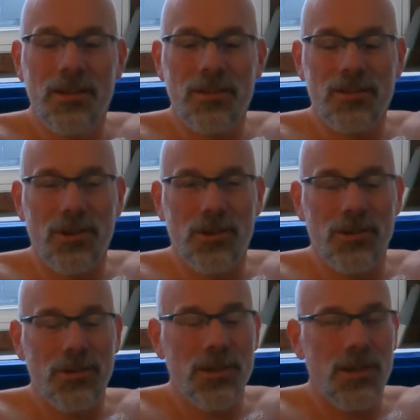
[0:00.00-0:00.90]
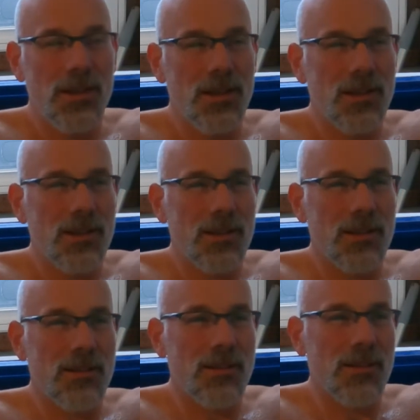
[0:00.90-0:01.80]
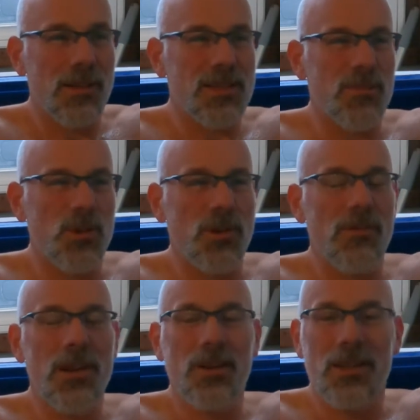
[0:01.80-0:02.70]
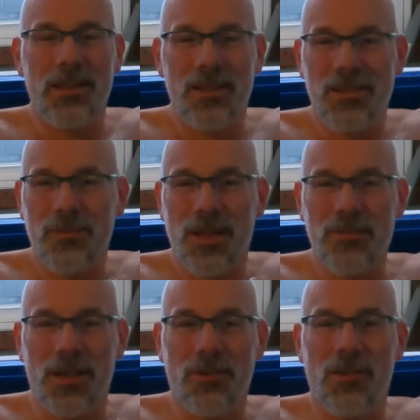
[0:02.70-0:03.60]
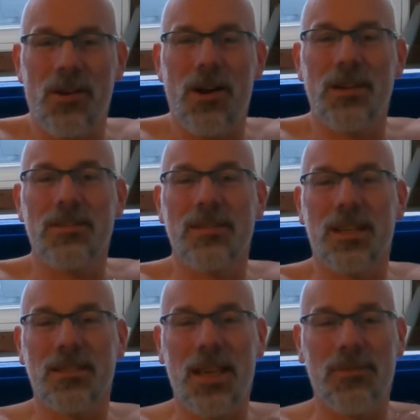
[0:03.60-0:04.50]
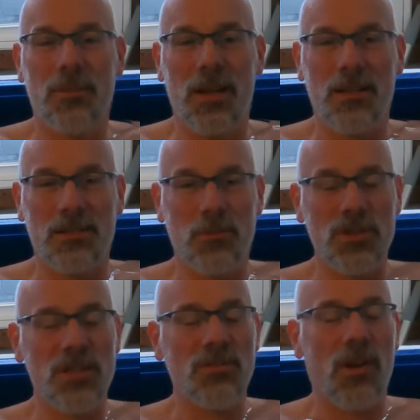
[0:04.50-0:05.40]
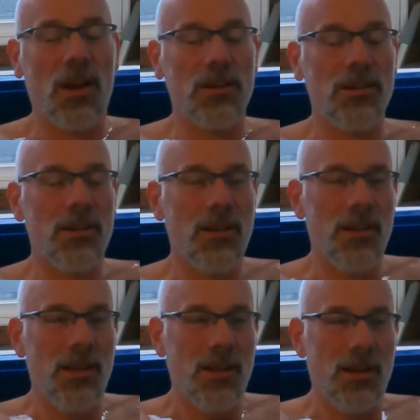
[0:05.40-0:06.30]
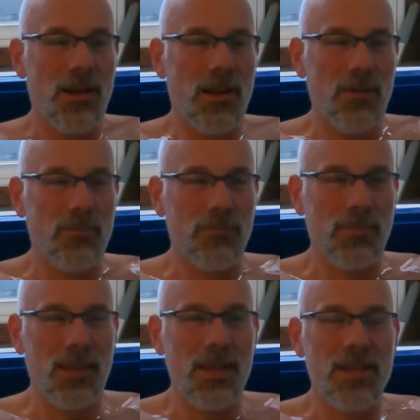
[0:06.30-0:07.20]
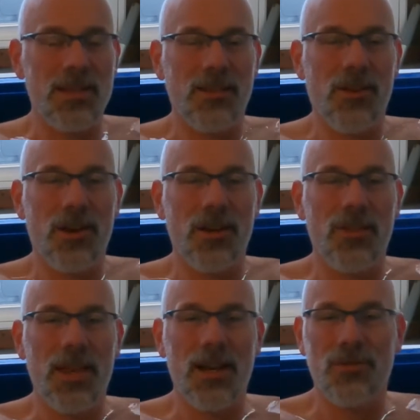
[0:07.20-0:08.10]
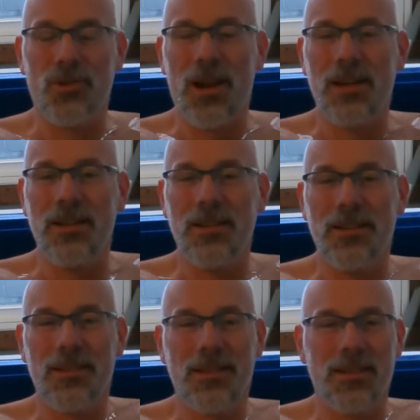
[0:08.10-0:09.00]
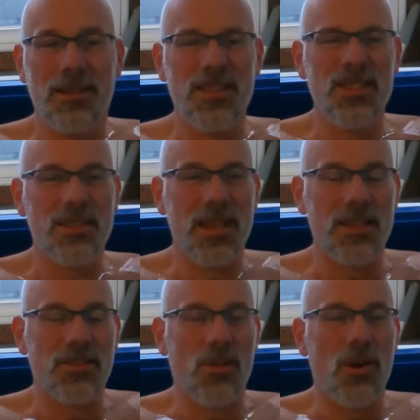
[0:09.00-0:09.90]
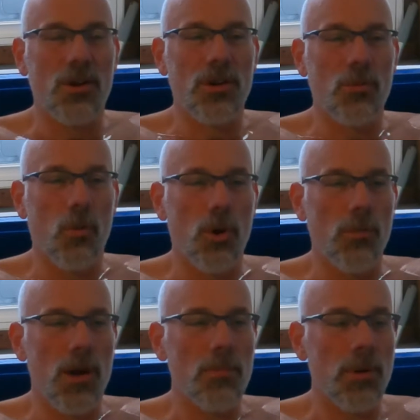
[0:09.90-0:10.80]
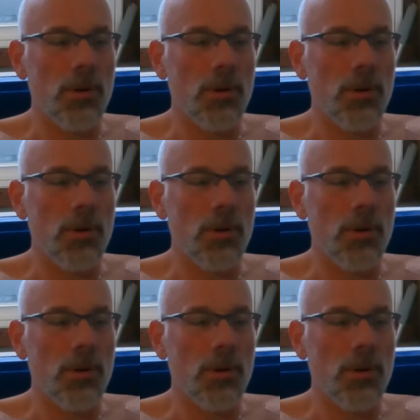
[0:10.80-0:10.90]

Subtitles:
So, unless I'm doing a video like this, sometimes I run long, 6-7 minutes, which is fine. Anything longer than that, I've tried it. It just takes longer to warm up.